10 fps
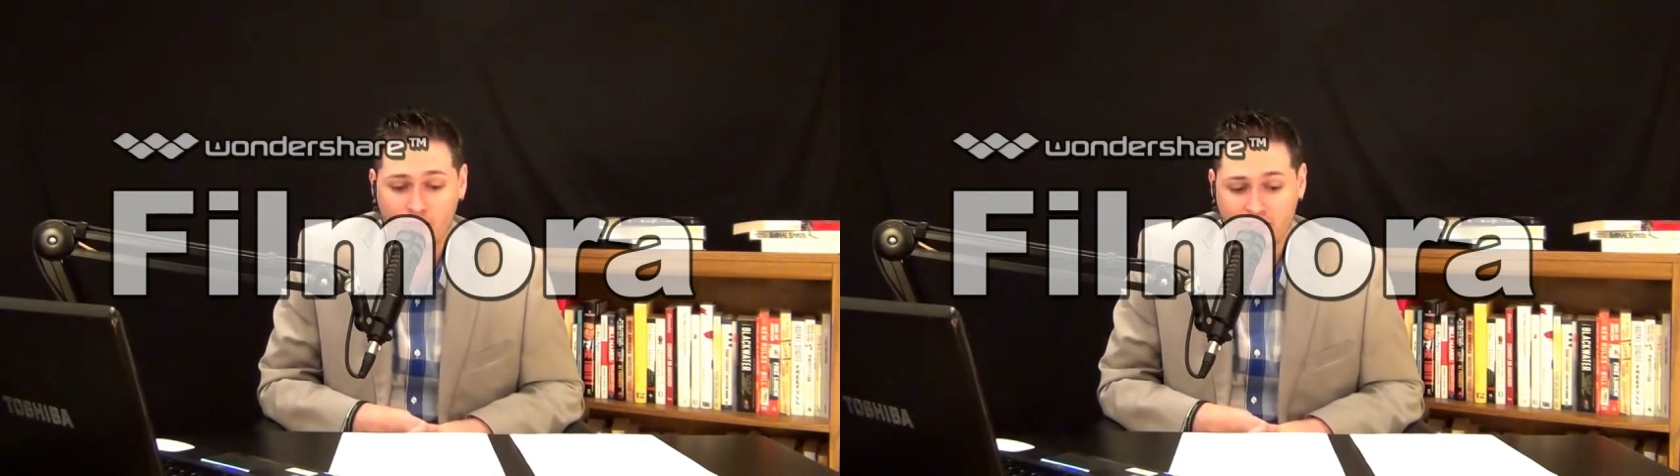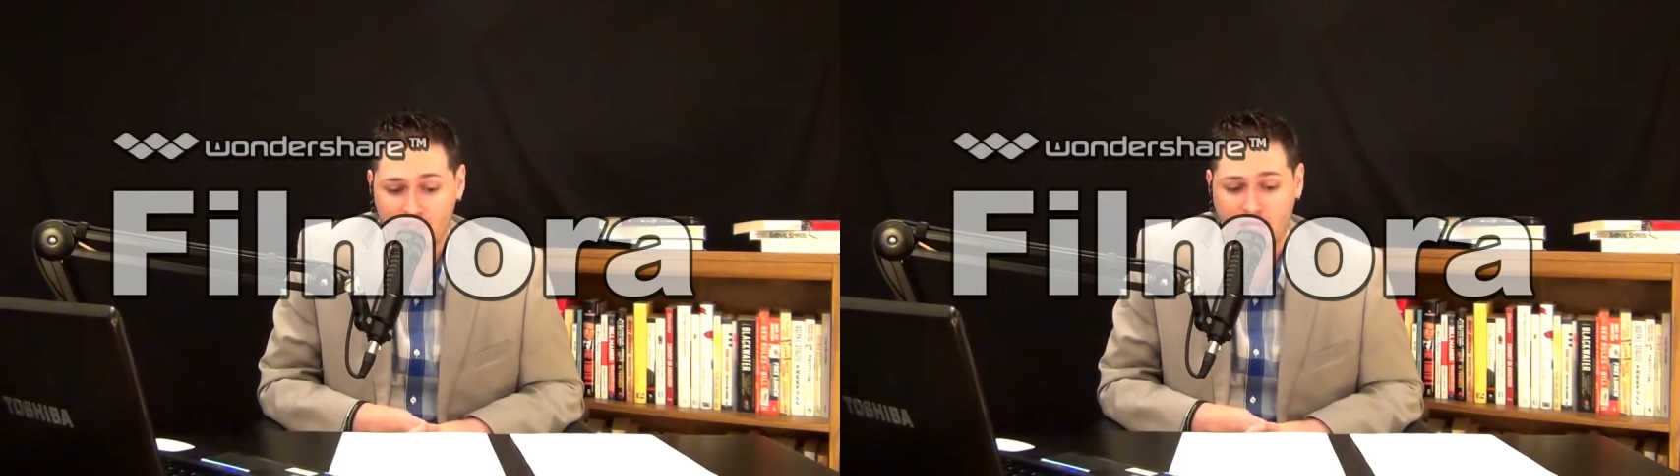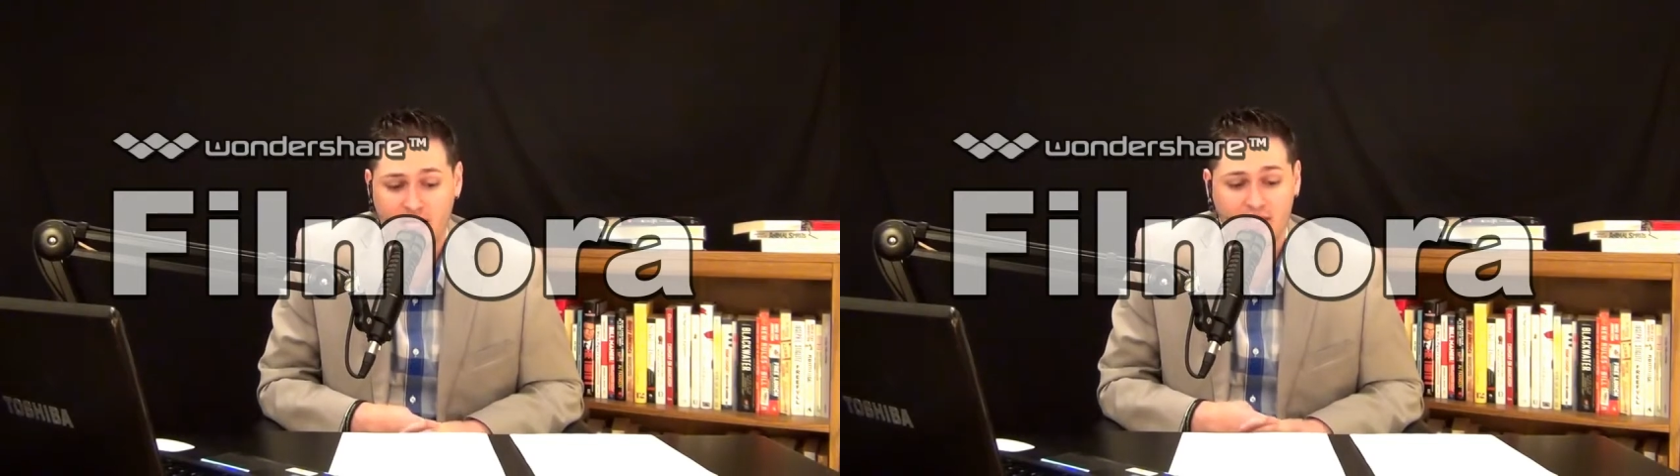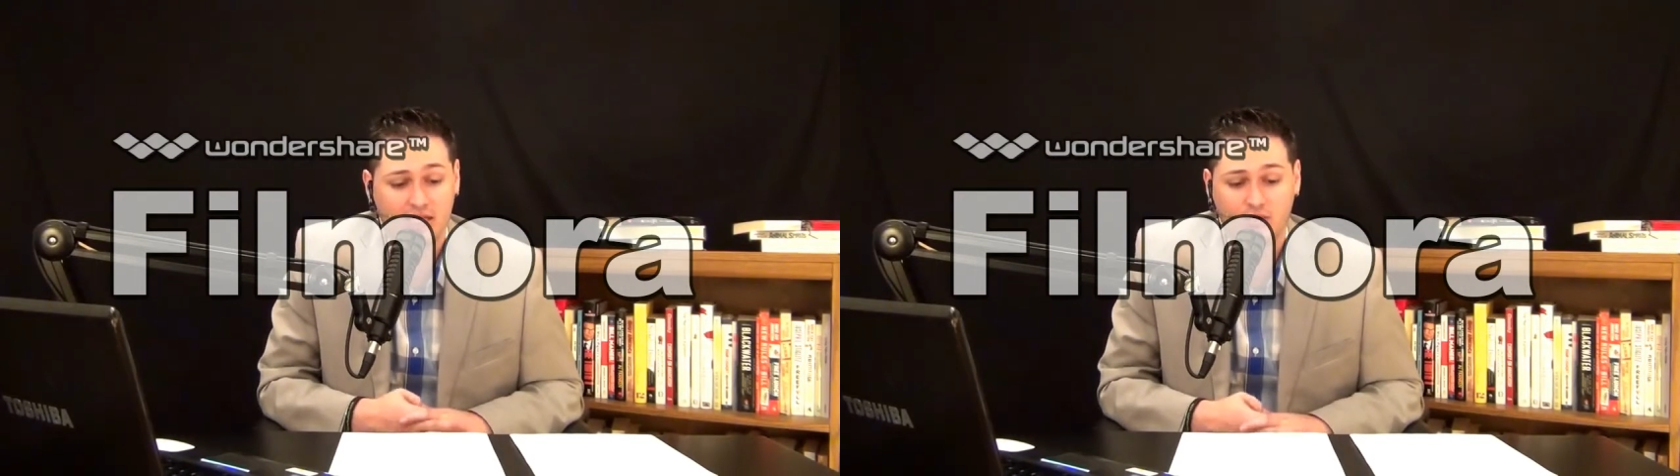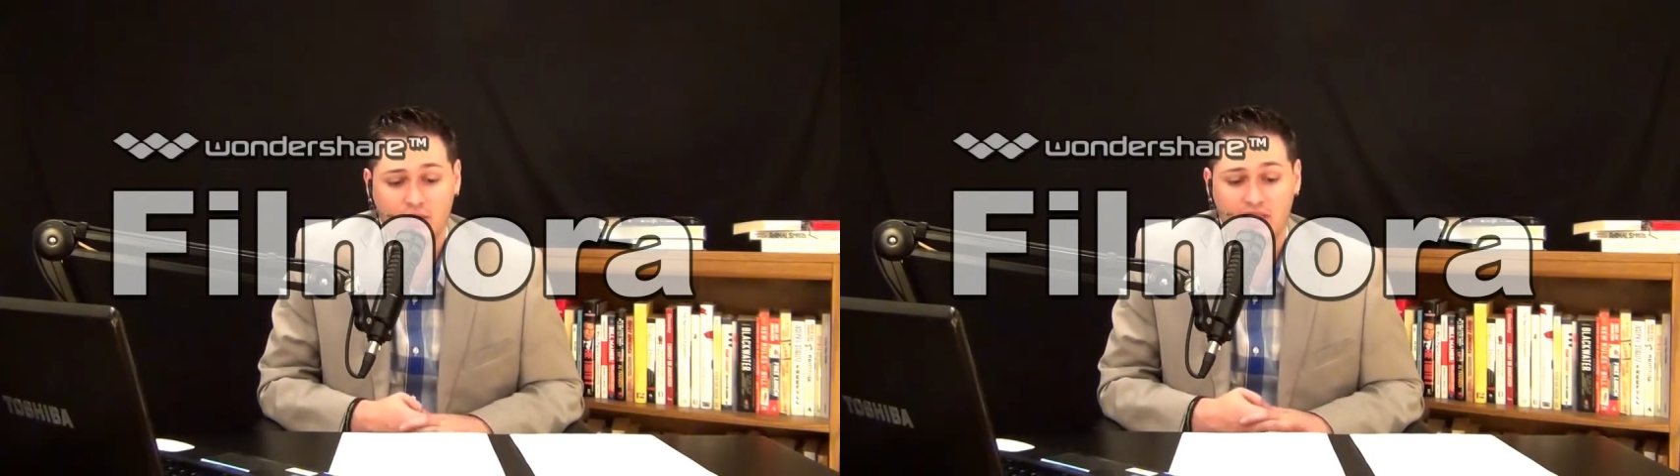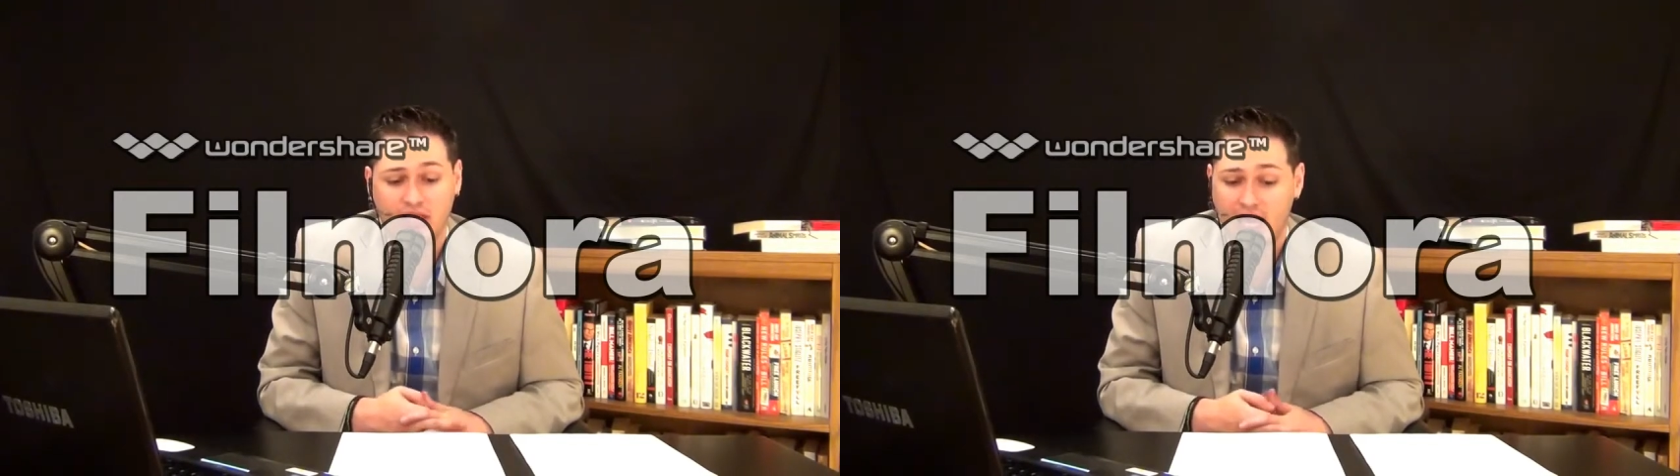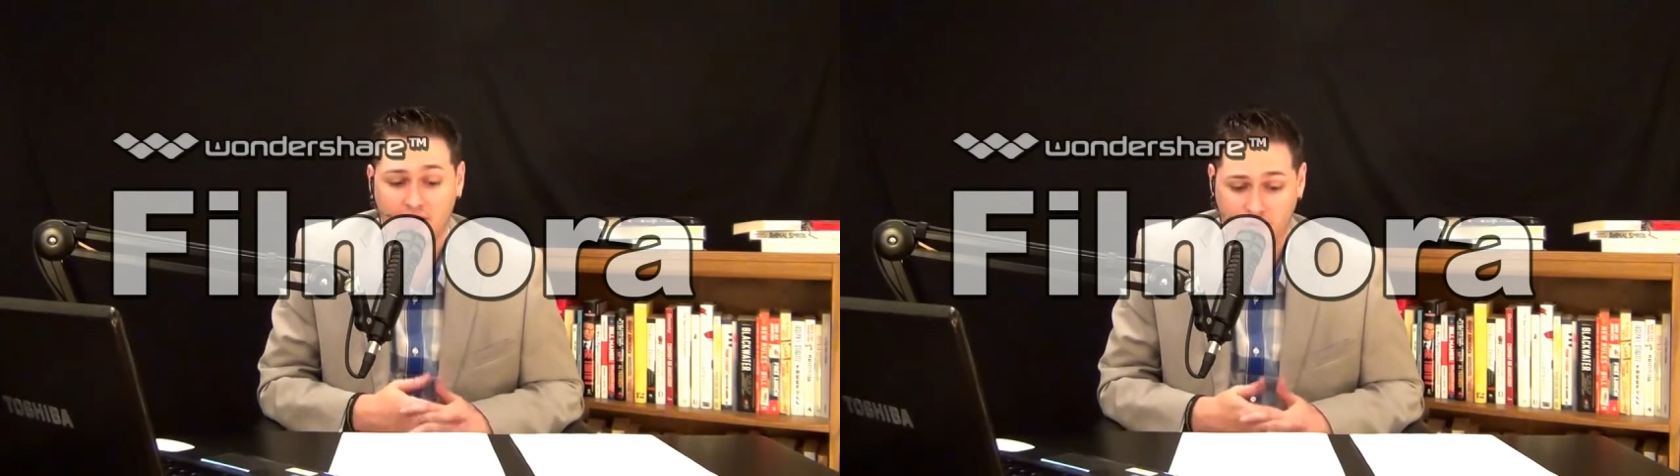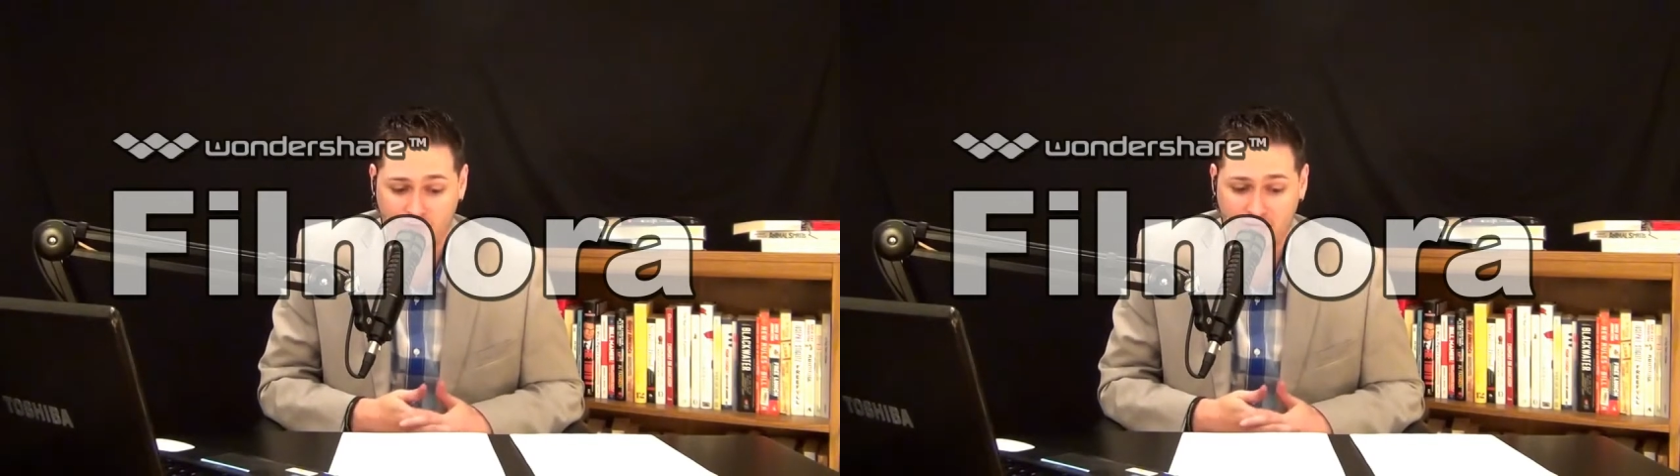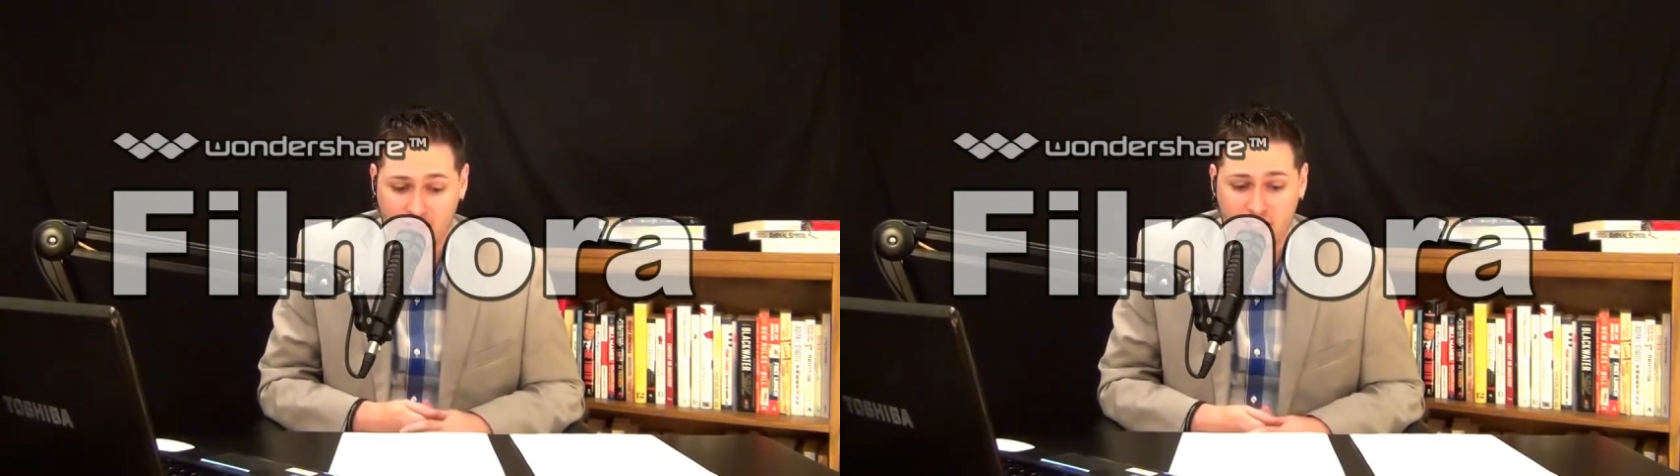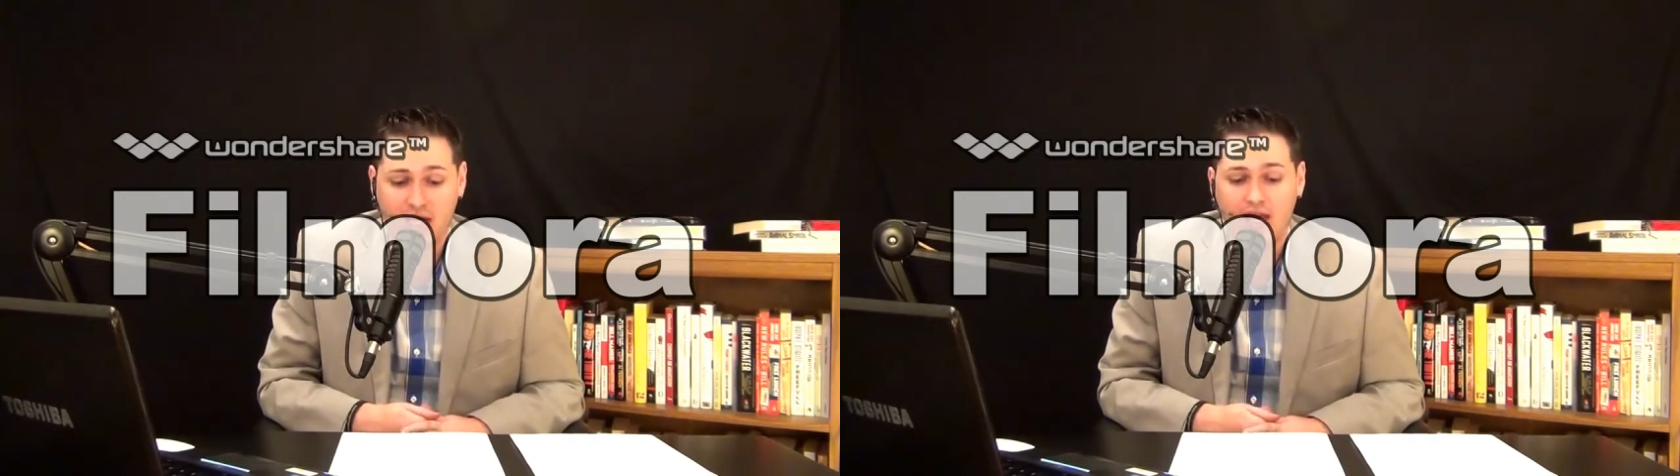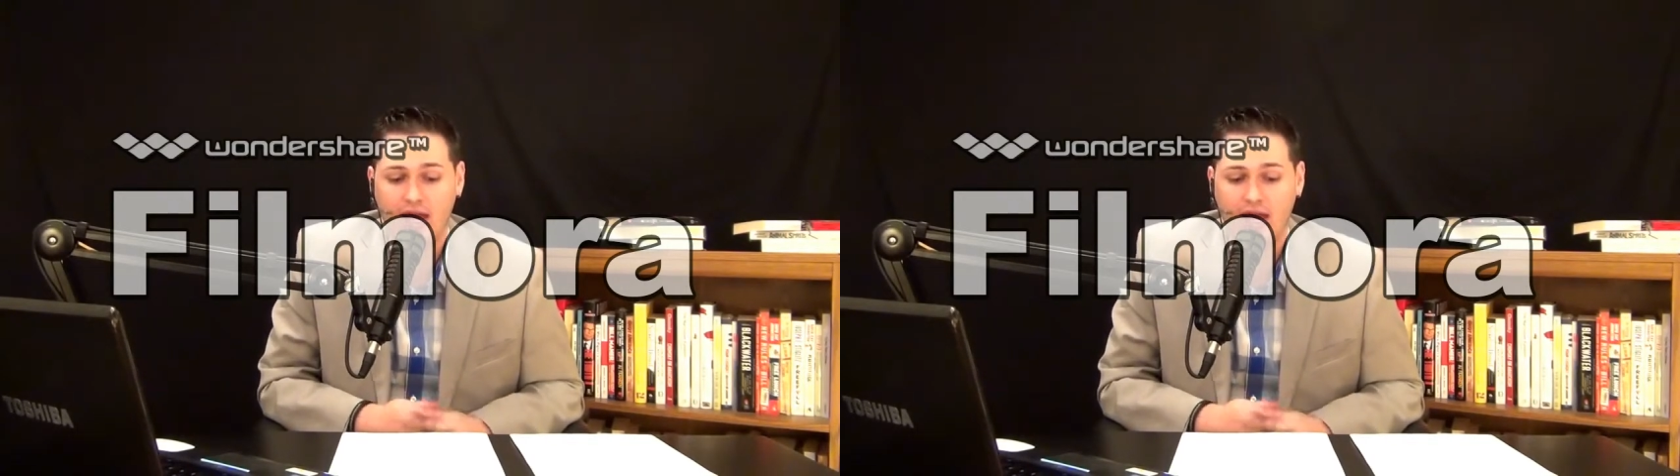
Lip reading: such as increased cancer rates,